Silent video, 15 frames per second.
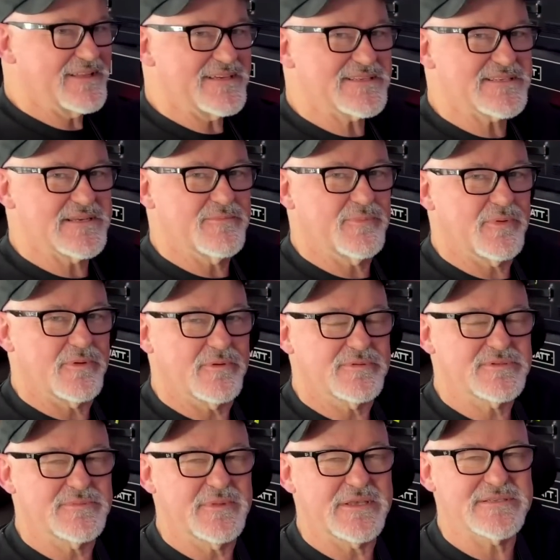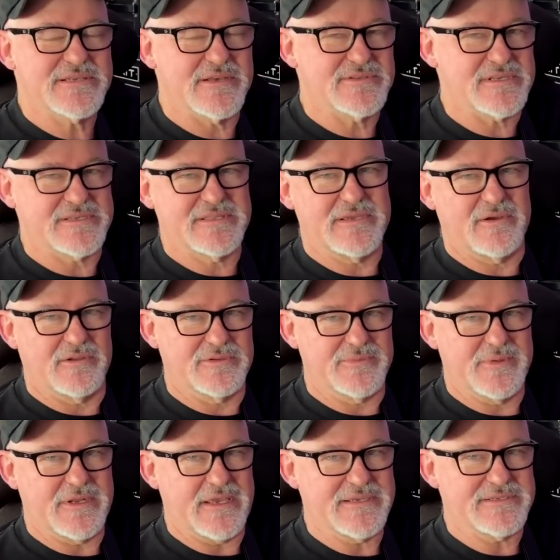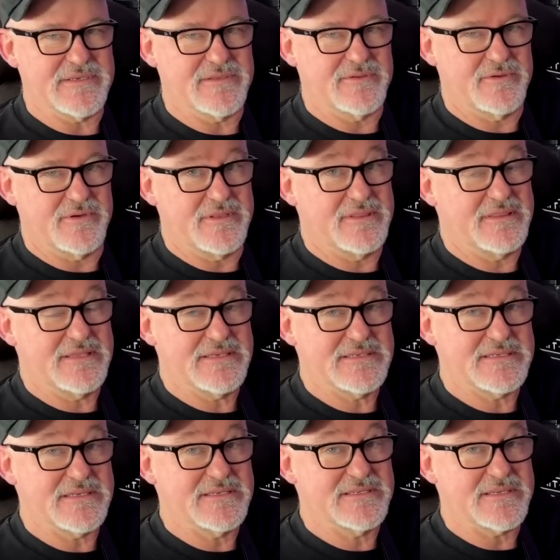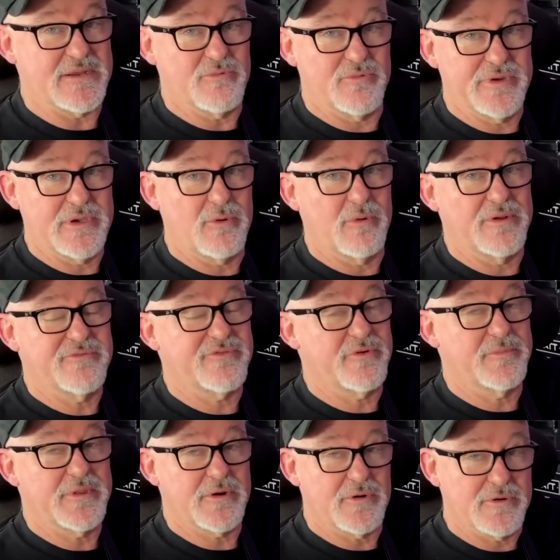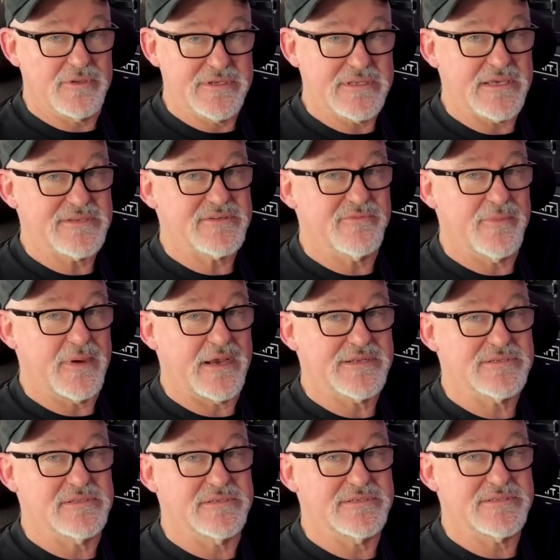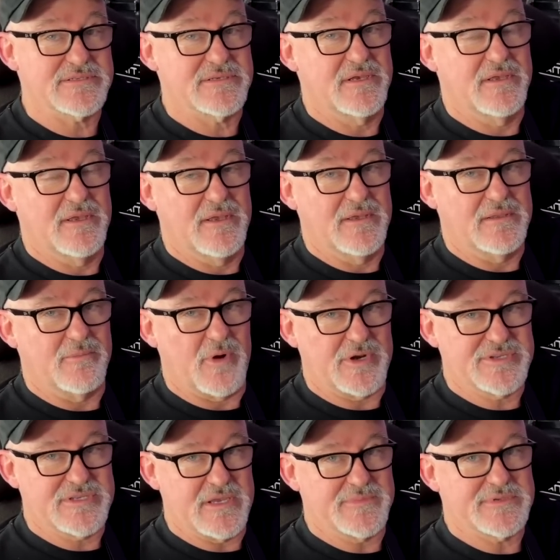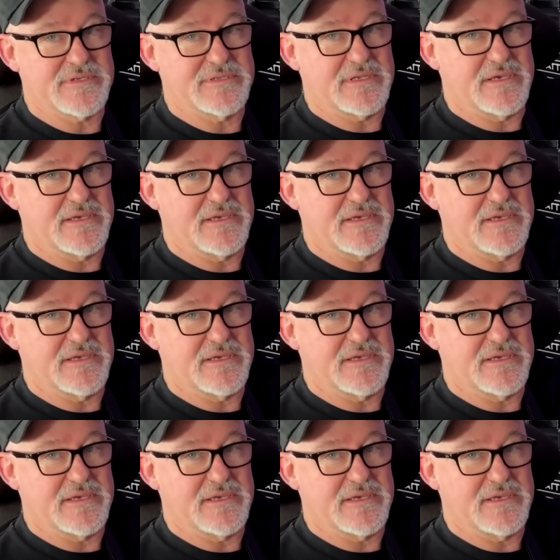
simple. To me, it sounds like the ultimate AC30. This is a real one from the early days of matchless, Mark Sampson days.